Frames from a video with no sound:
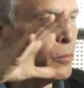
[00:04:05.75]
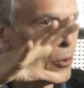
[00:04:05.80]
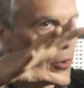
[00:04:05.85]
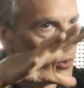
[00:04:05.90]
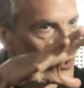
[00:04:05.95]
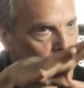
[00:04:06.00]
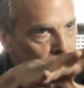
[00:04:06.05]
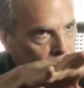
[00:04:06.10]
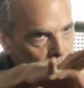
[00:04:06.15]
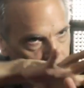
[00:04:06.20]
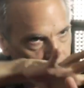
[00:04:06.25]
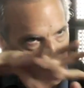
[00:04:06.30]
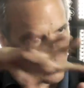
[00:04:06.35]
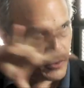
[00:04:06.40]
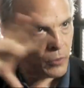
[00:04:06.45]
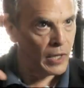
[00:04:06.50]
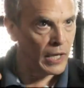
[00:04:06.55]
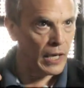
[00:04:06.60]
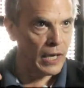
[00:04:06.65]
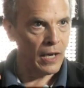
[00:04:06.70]
person
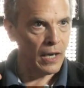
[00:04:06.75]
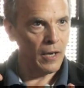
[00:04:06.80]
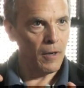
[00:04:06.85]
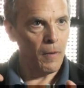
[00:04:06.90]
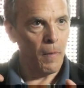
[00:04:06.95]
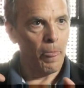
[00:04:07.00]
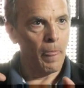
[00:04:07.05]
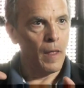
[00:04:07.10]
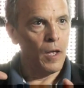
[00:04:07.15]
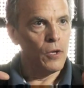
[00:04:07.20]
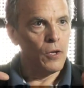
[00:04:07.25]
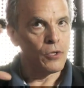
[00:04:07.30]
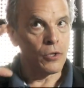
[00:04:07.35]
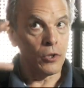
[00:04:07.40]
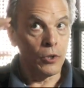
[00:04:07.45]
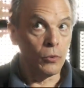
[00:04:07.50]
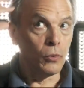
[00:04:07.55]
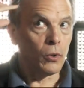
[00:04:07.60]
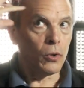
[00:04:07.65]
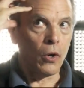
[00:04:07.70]
viewing. So
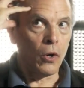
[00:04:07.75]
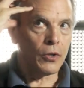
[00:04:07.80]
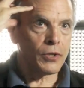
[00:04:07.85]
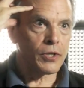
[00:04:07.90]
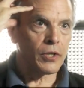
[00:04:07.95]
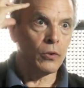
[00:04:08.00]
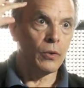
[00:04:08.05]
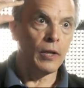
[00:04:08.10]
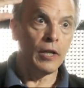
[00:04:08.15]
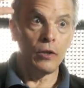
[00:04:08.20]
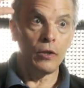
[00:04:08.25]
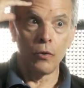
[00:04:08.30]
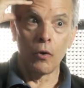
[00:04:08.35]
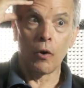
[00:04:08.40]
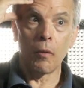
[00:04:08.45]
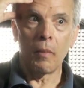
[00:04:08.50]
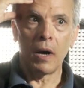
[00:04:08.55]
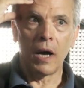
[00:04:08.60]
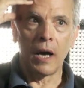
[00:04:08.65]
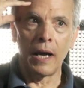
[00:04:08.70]
you will also, in
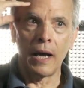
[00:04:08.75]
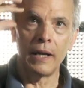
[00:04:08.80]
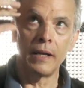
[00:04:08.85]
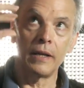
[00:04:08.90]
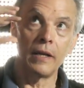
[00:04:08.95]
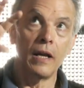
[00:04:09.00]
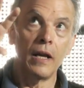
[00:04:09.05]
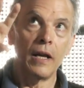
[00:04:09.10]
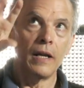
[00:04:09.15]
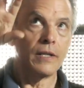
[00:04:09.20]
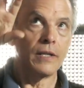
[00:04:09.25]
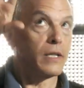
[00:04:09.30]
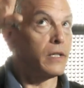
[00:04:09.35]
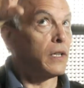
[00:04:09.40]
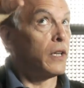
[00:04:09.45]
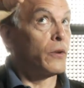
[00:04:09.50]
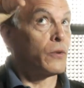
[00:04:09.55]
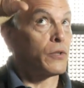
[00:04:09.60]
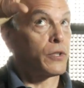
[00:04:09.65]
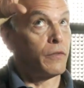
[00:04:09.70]
your mind, say,
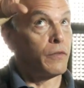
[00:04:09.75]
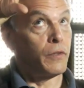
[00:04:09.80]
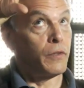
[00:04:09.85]
here's the